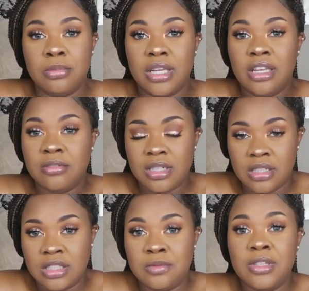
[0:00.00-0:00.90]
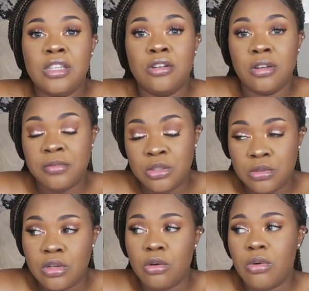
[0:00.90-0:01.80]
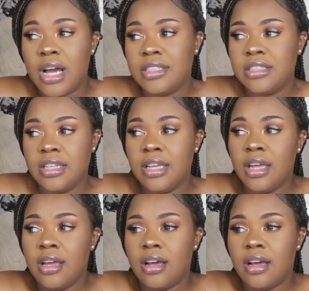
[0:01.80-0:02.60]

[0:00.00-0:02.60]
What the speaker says: but even in this video, if you do go watch it,